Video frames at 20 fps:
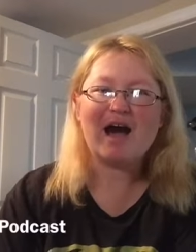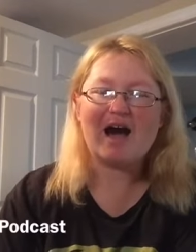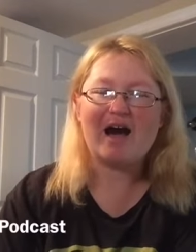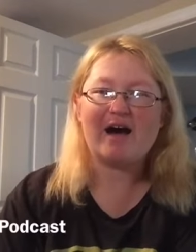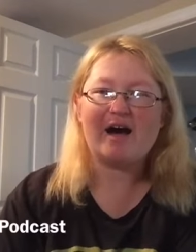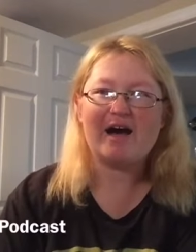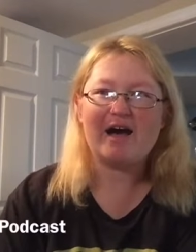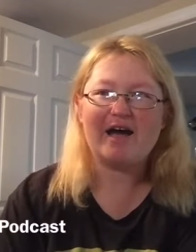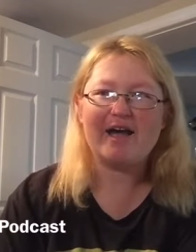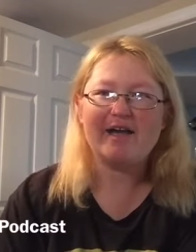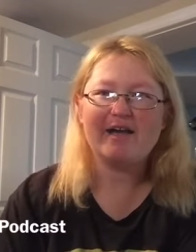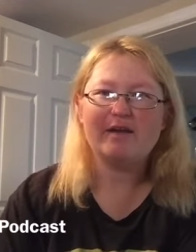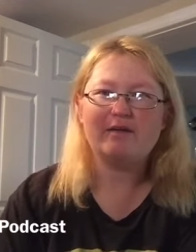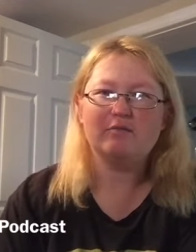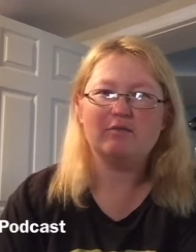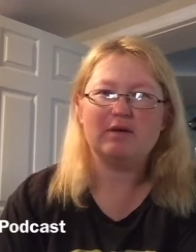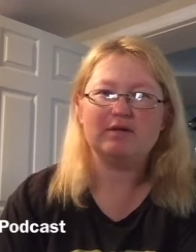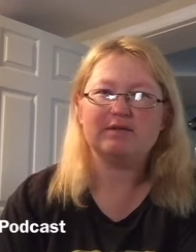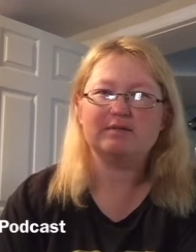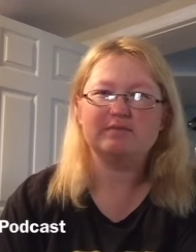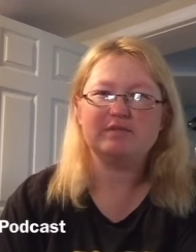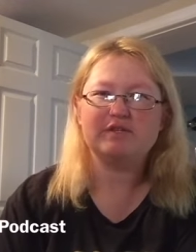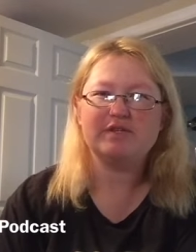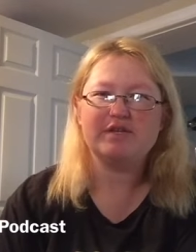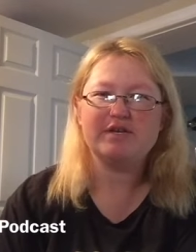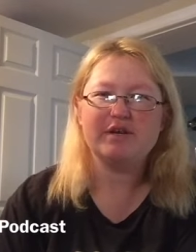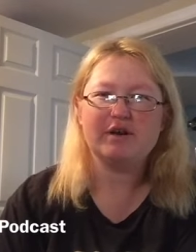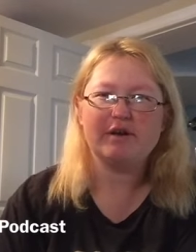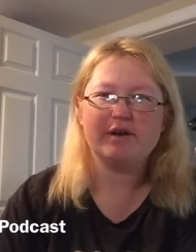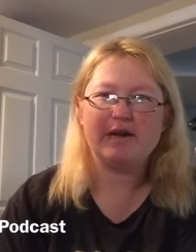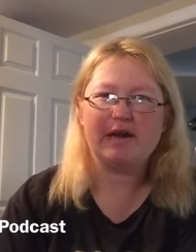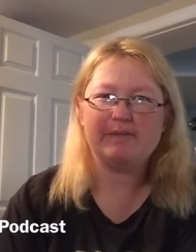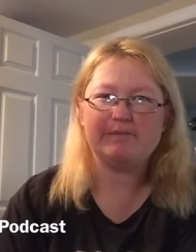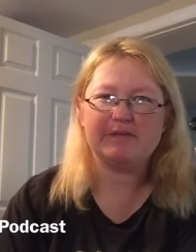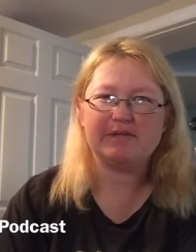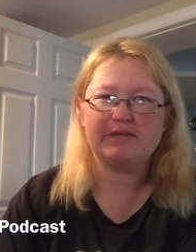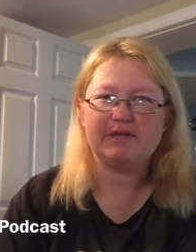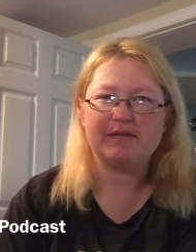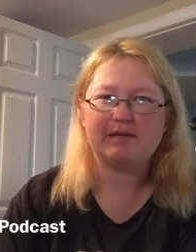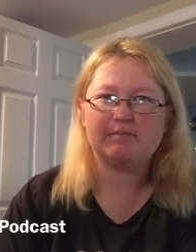Hi, and welcome to the Yarn
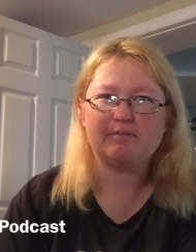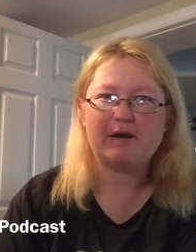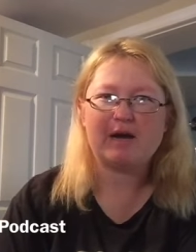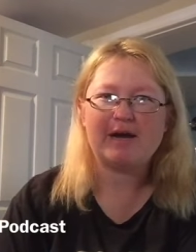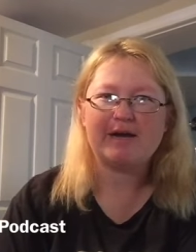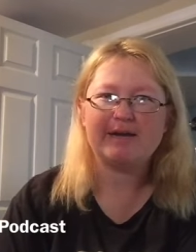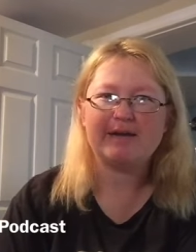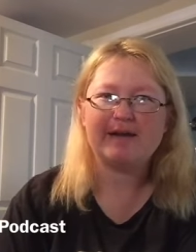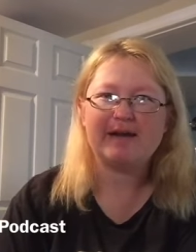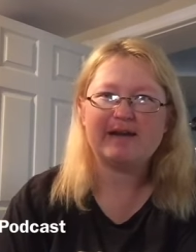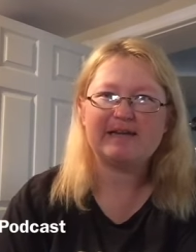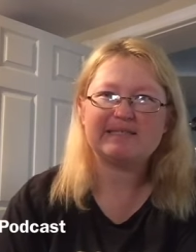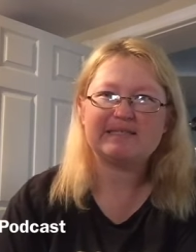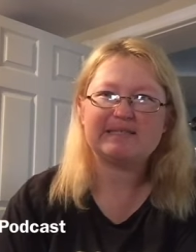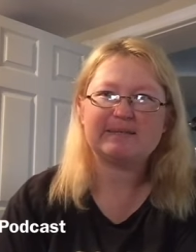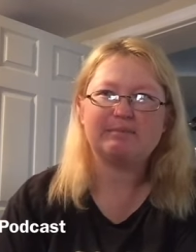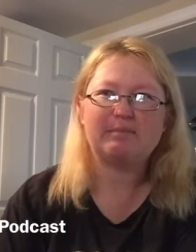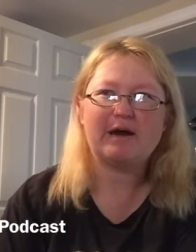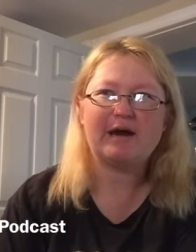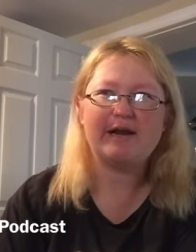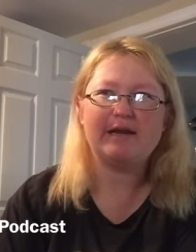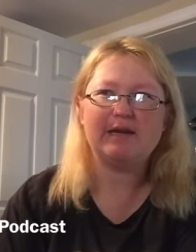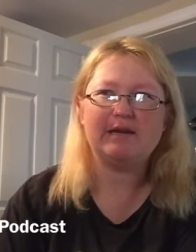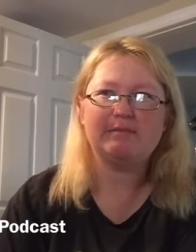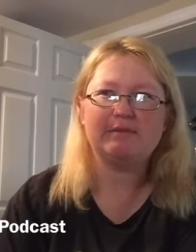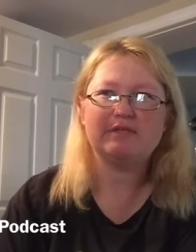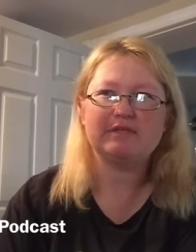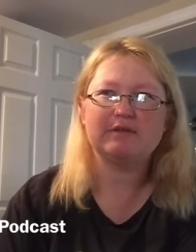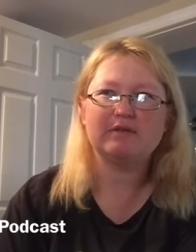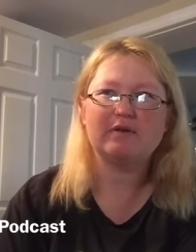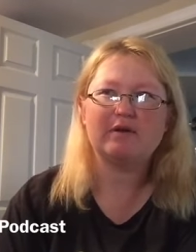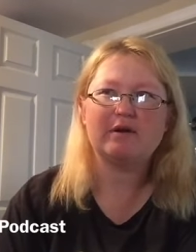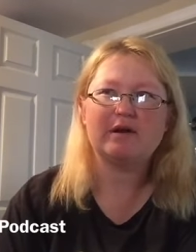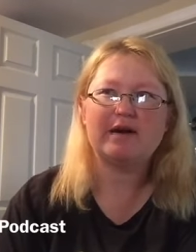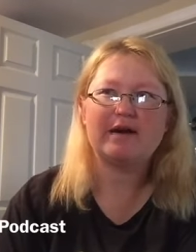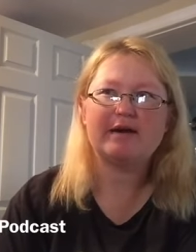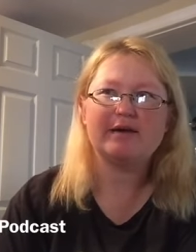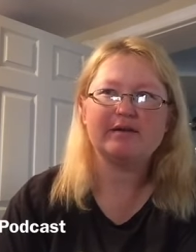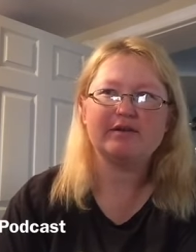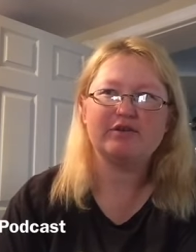Habit Geek podcast. My name is
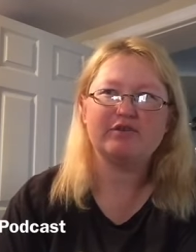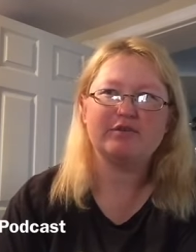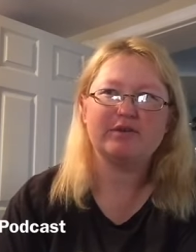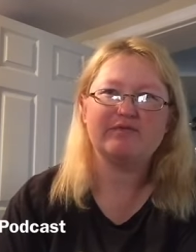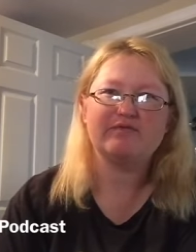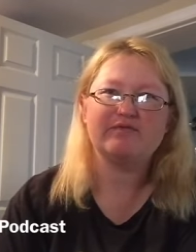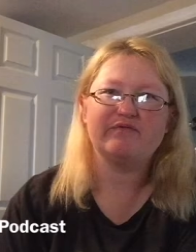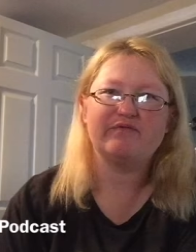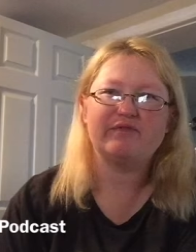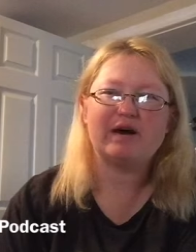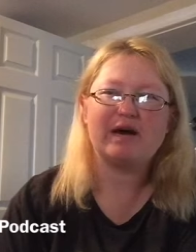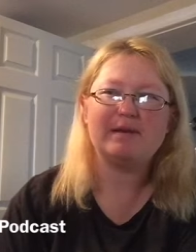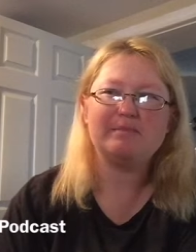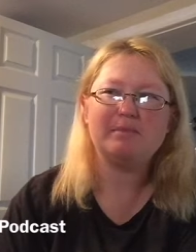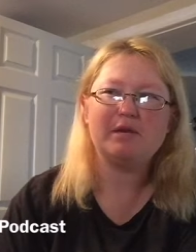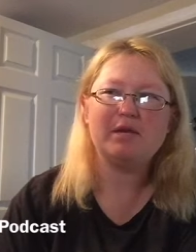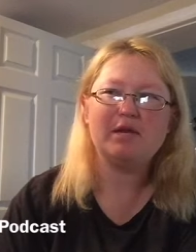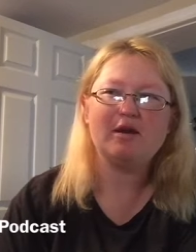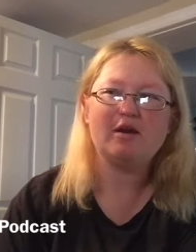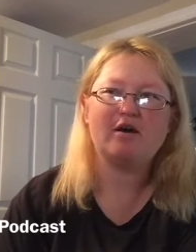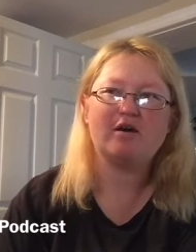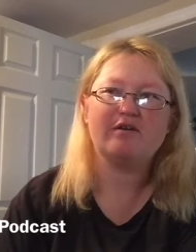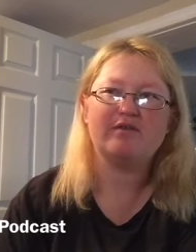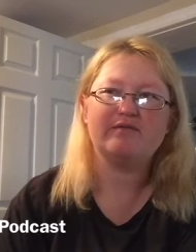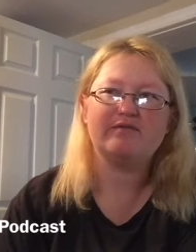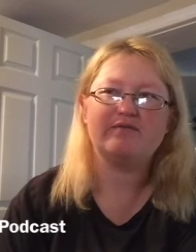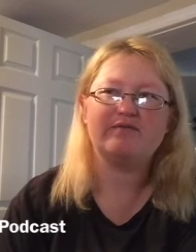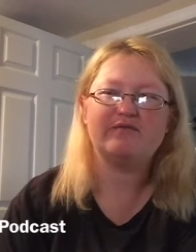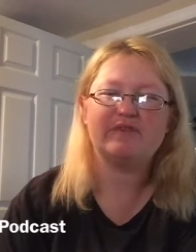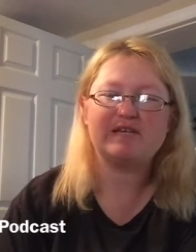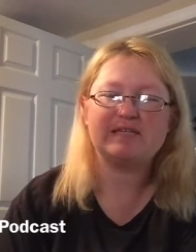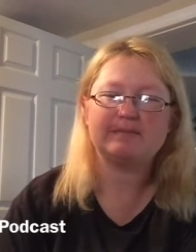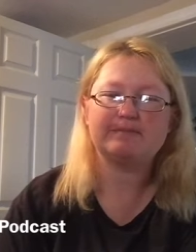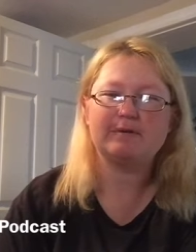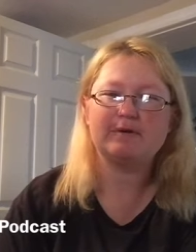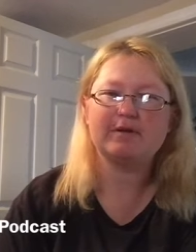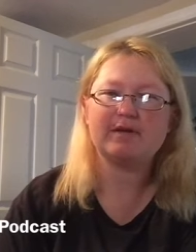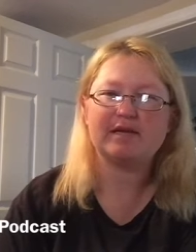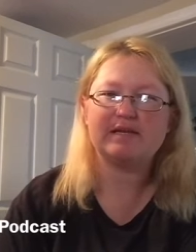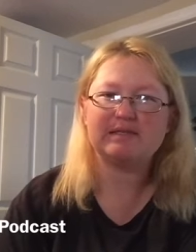Laura. You can find me on
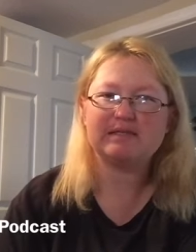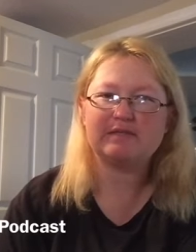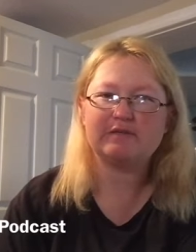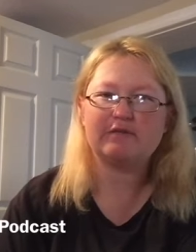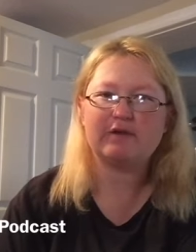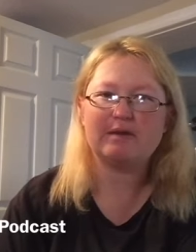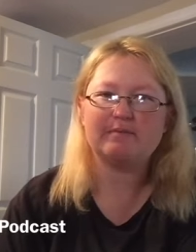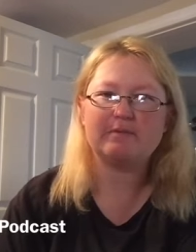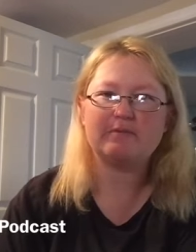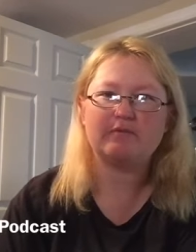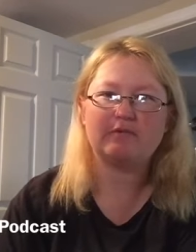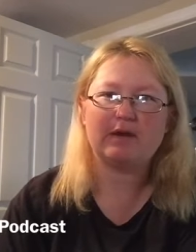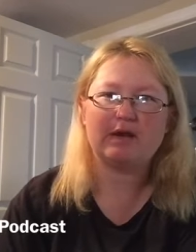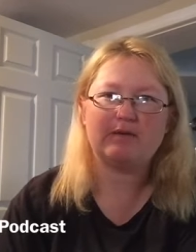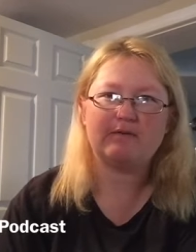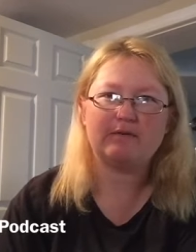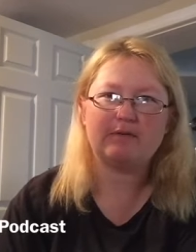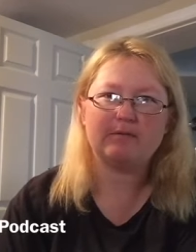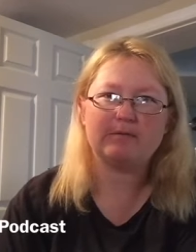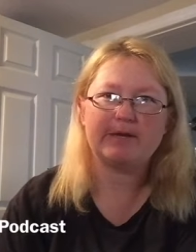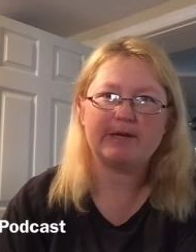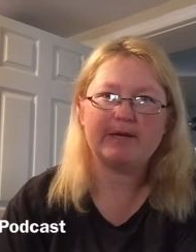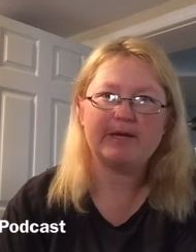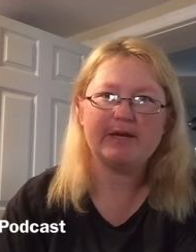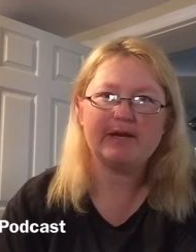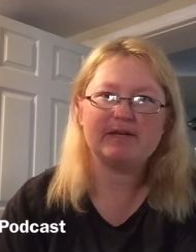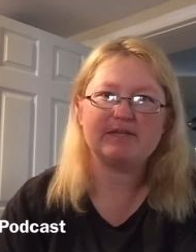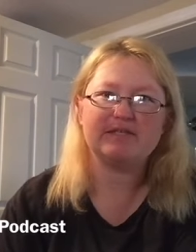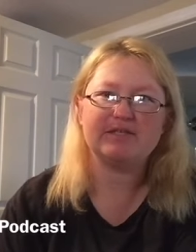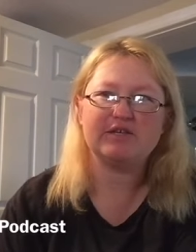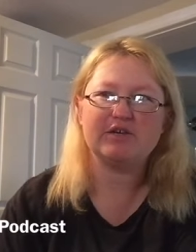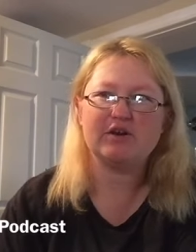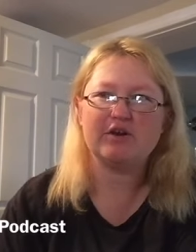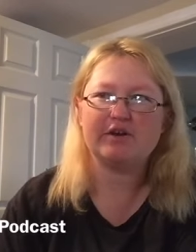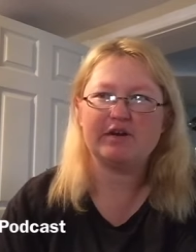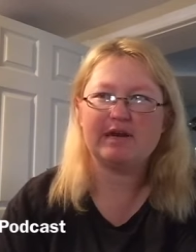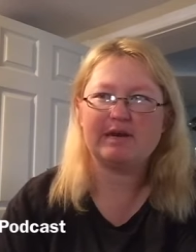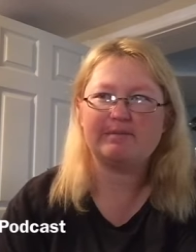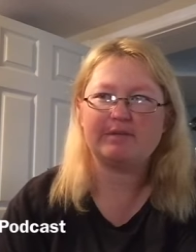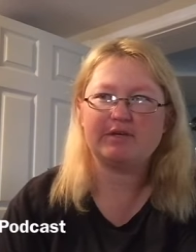Facebook, Instagram, and Ravelry as
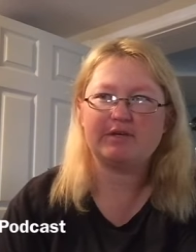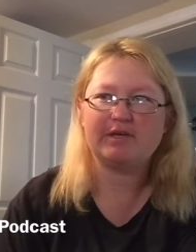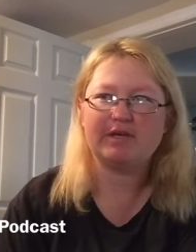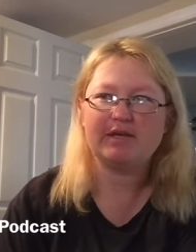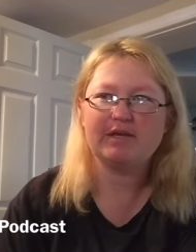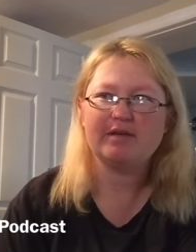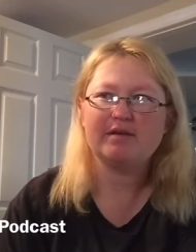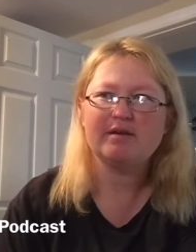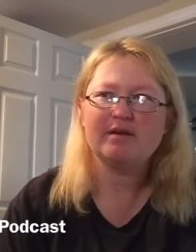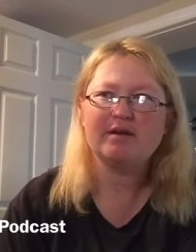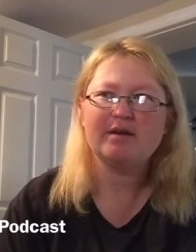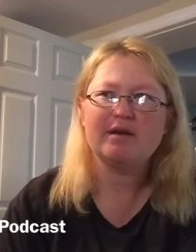Yarn Habit Geek.